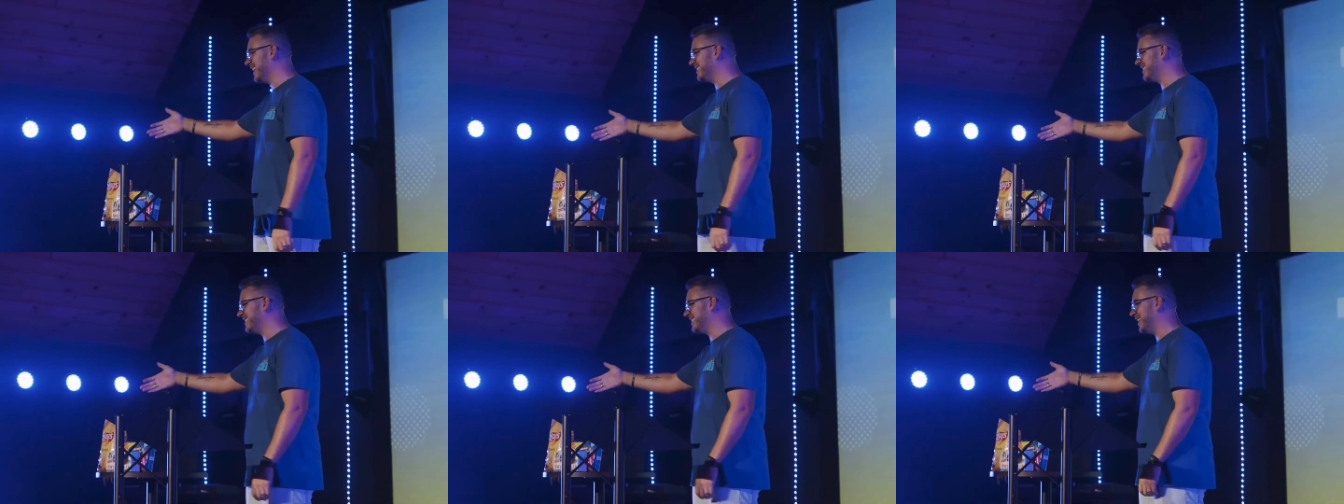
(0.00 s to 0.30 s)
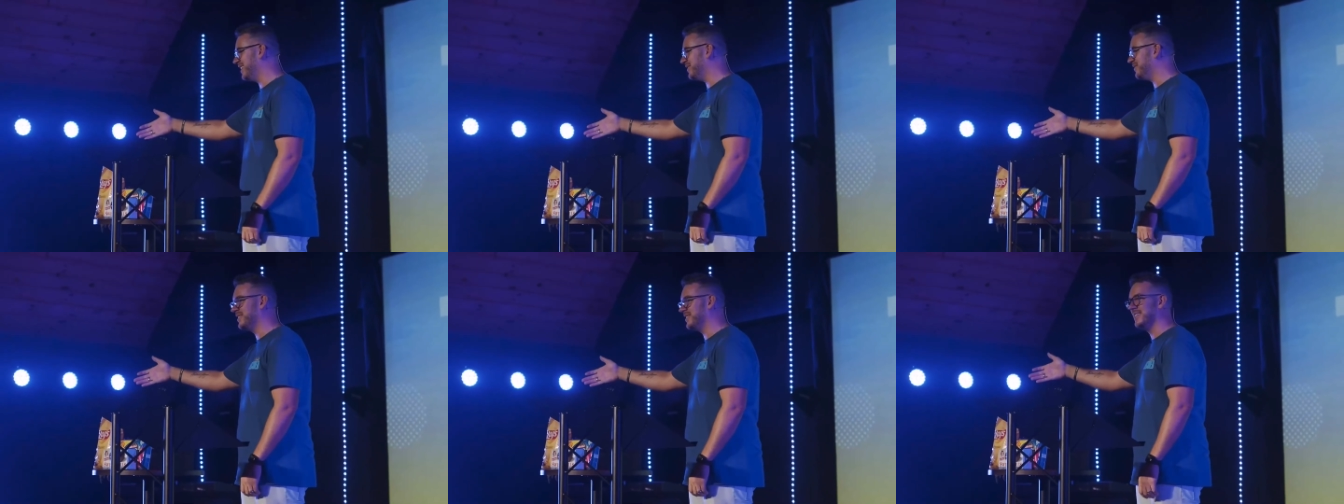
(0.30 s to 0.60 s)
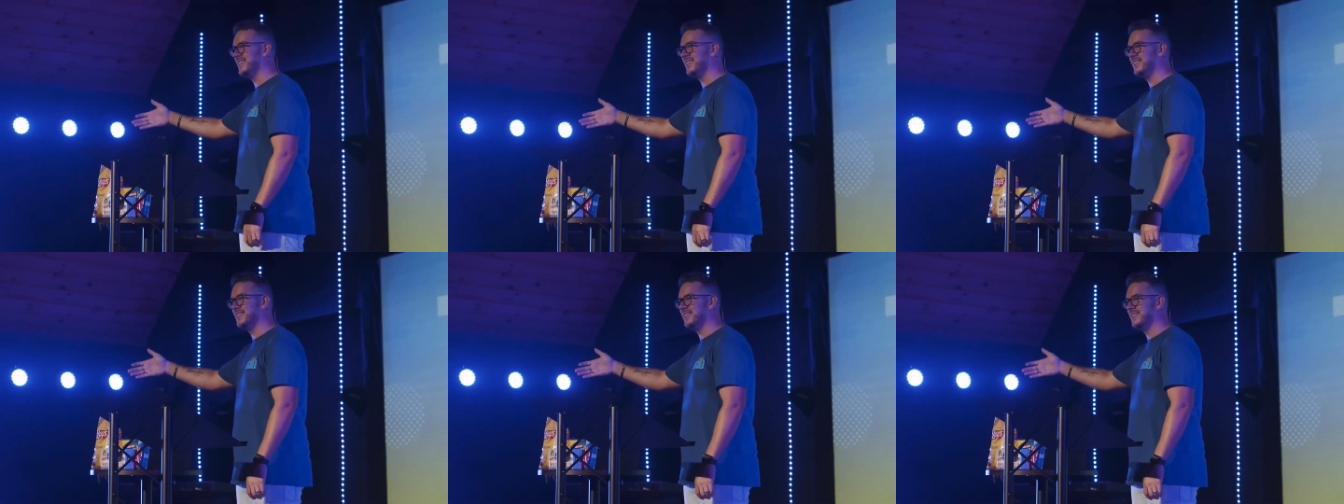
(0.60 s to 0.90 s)
stuff?
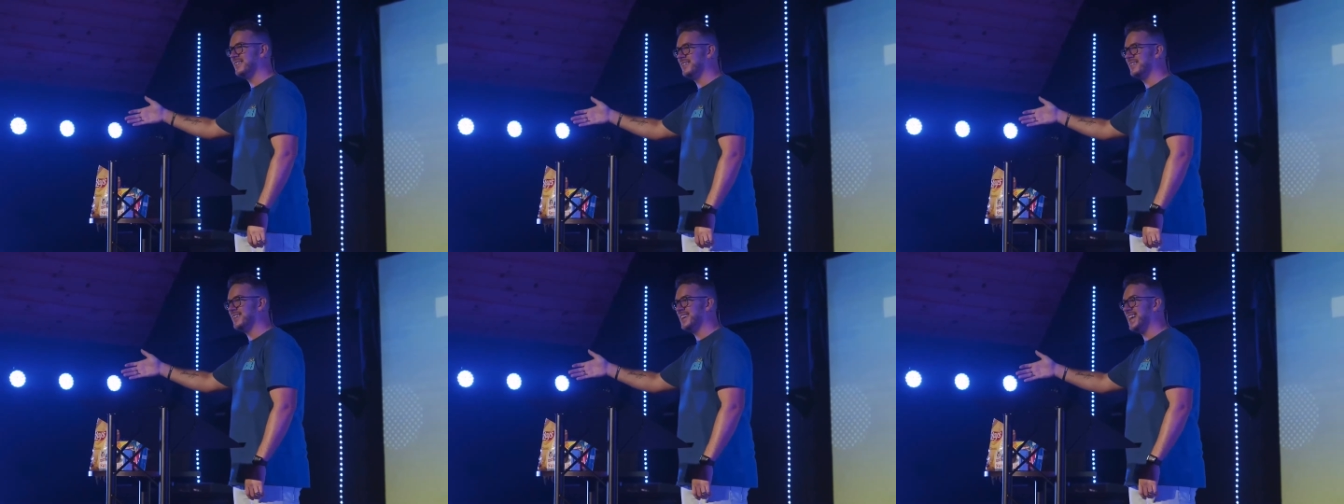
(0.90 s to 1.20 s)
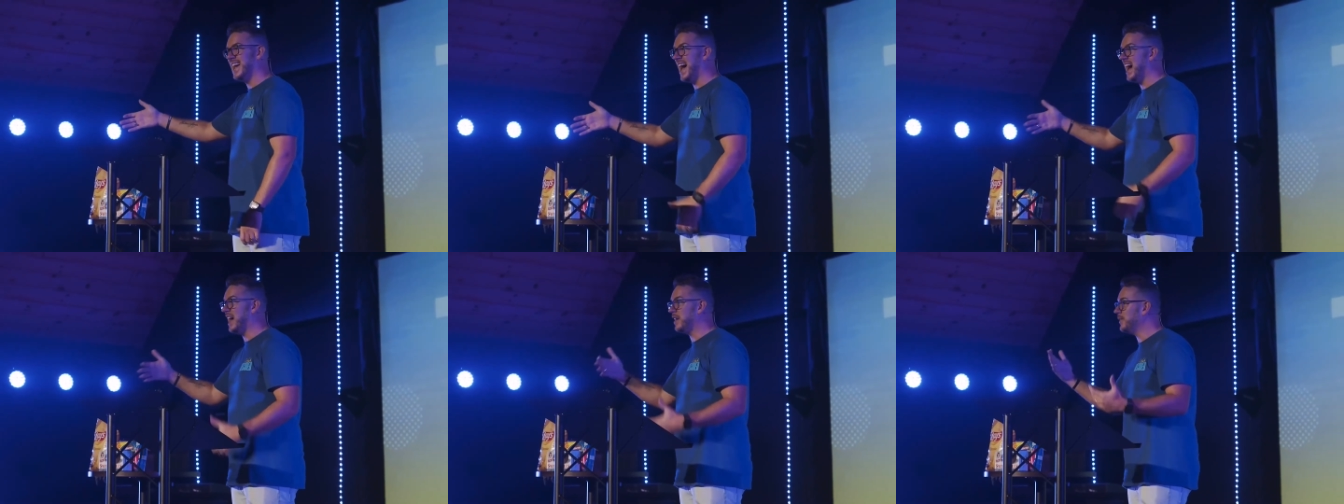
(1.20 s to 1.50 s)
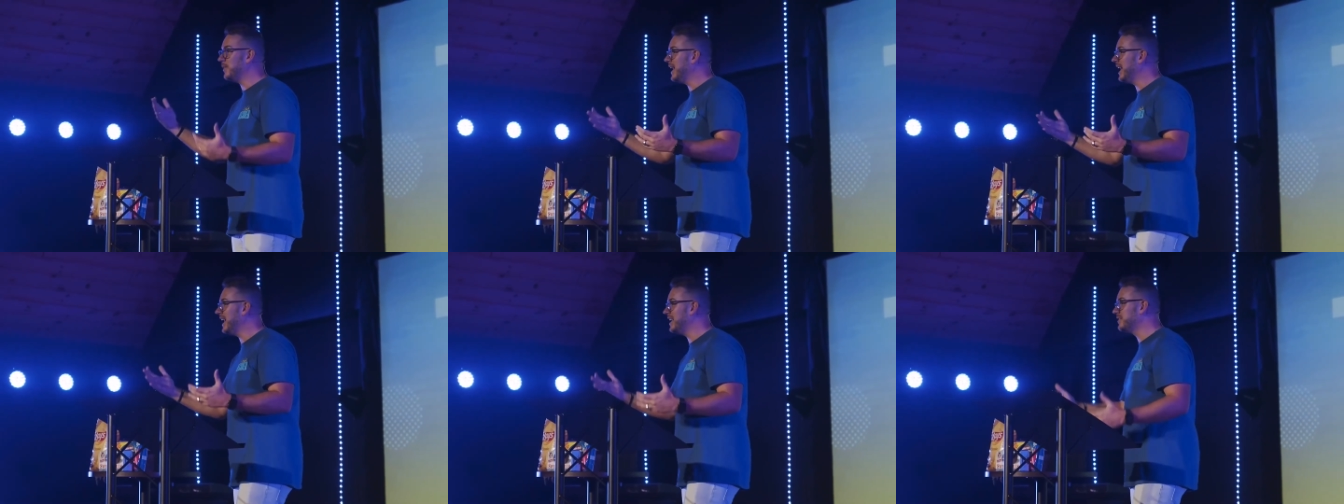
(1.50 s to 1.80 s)
How do we
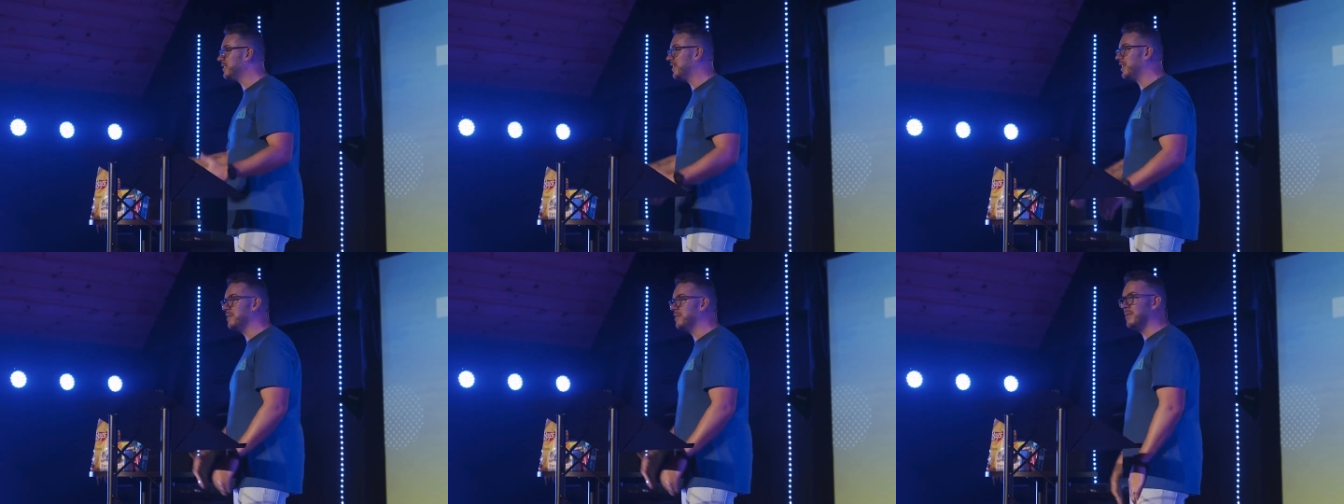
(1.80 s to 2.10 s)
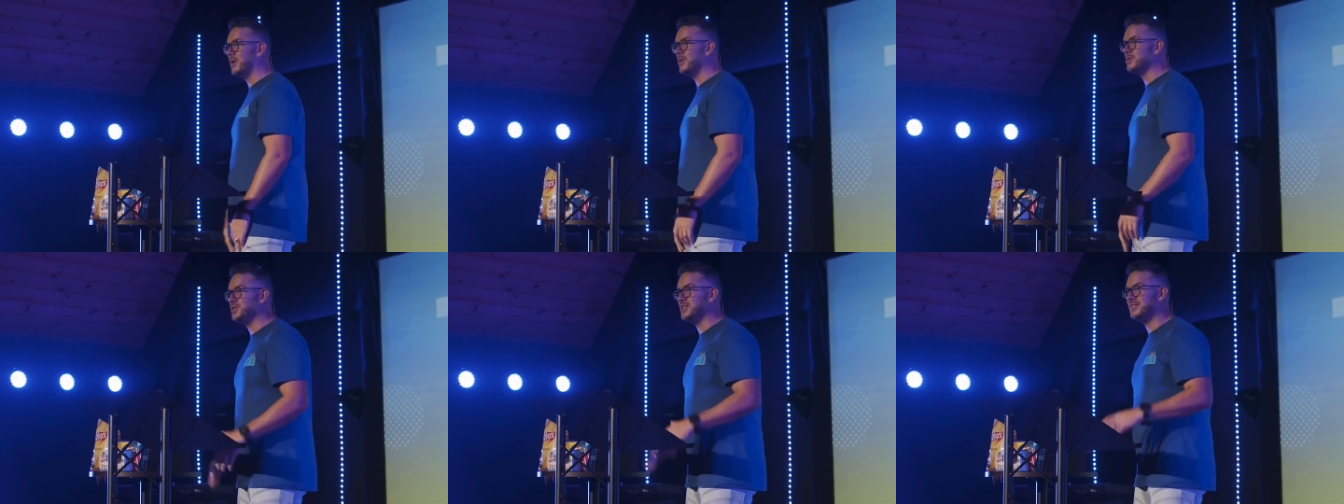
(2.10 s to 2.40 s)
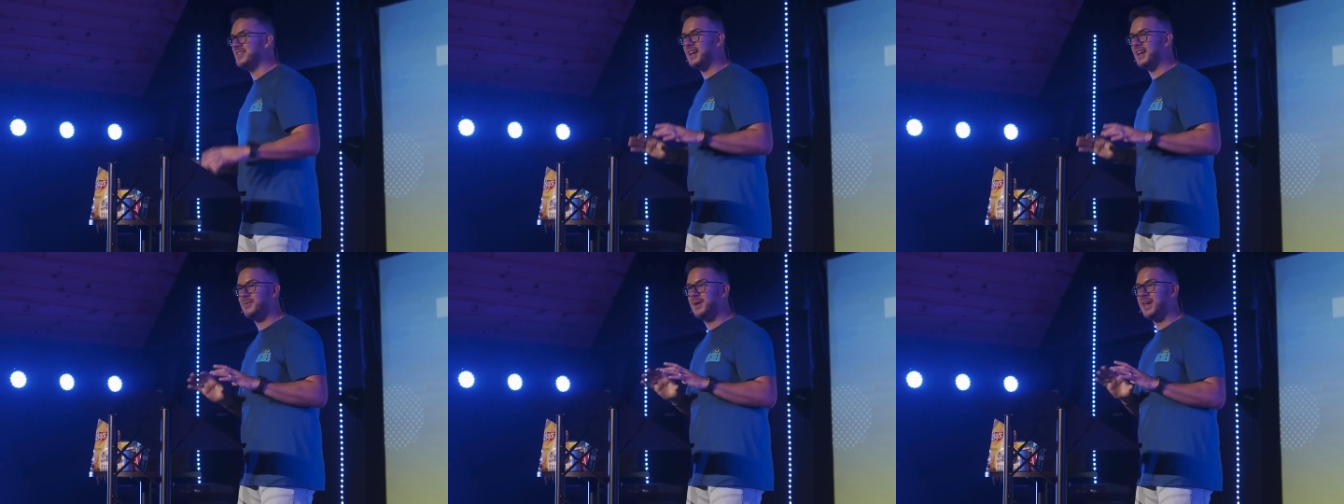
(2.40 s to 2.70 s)
handle our emotions?
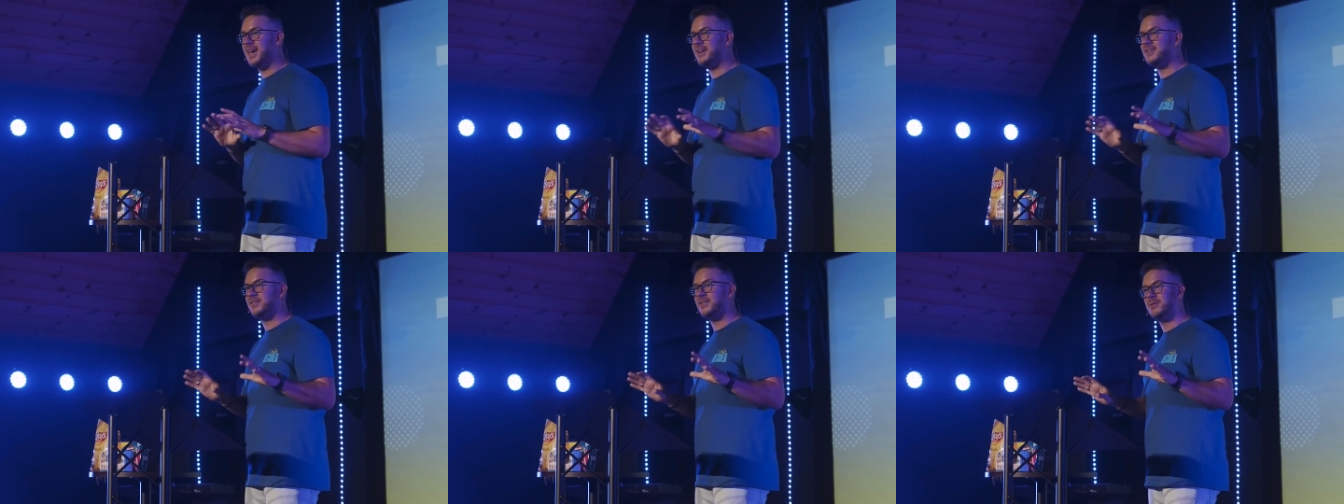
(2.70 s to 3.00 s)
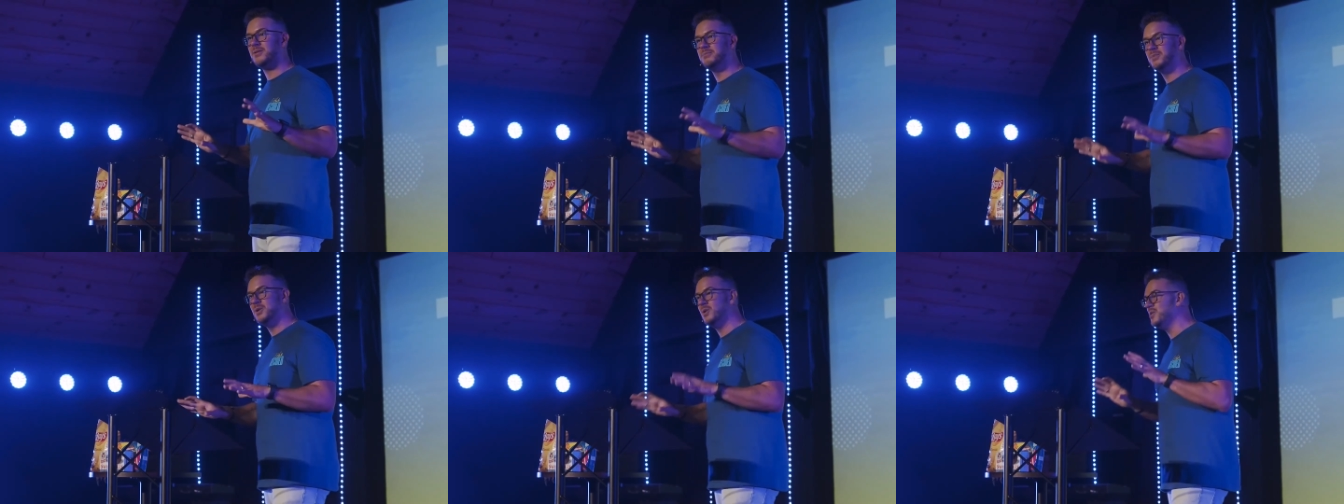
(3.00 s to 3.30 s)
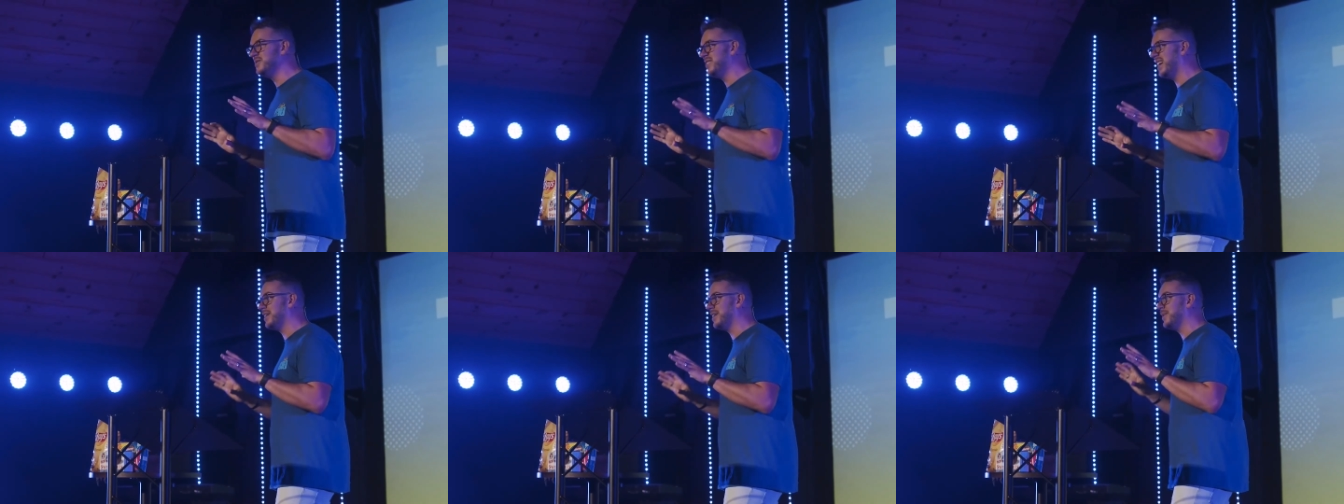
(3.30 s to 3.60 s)
How do we handle our
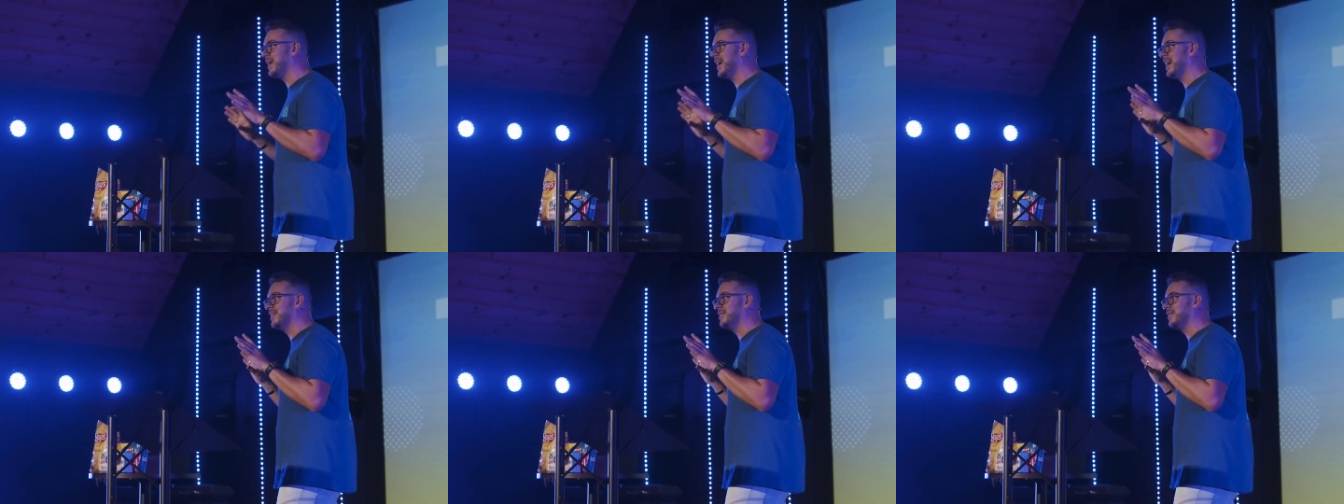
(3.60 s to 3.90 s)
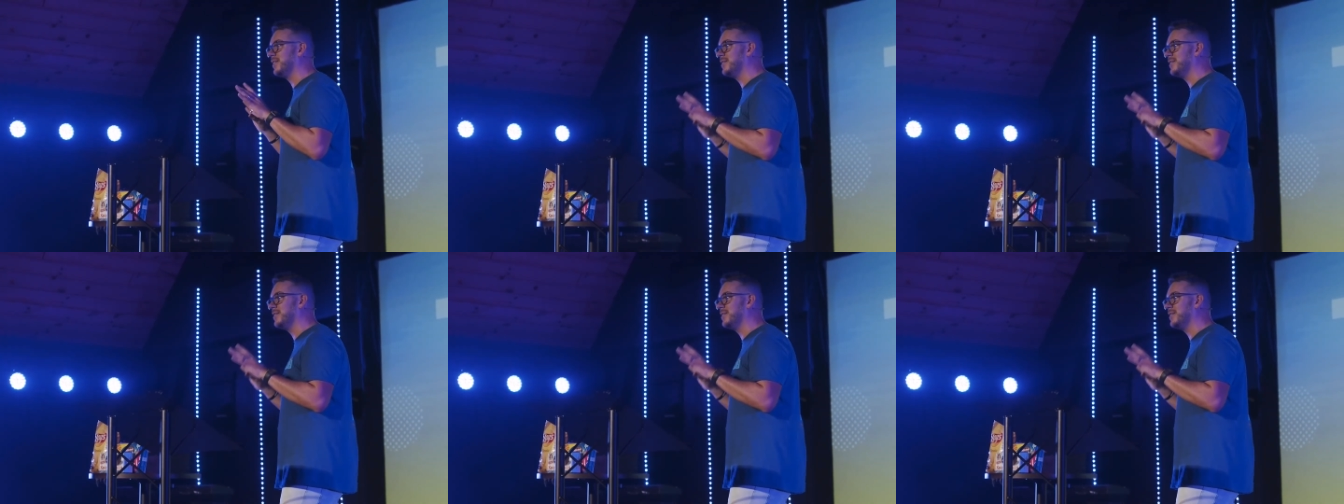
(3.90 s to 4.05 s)
moods? How do we handle our